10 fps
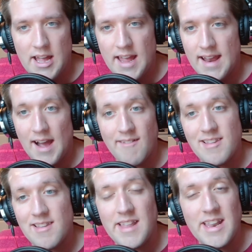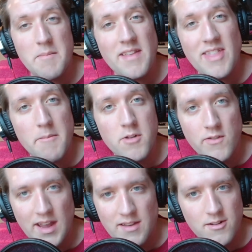And obviously they didn't make that
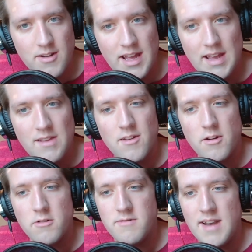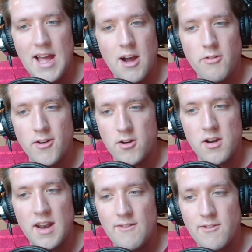move yesterday, so now they're
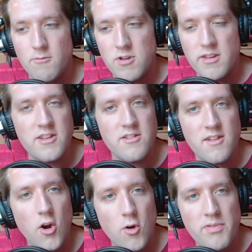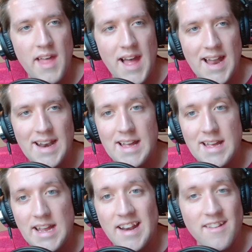going to have to really just hope that
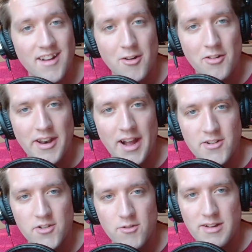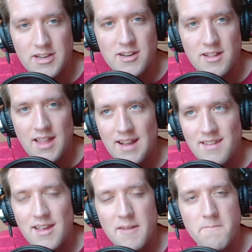he doesn't go to the Dodgers, which, like I
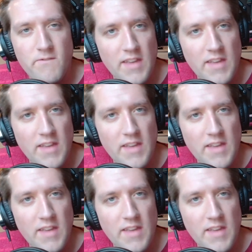said,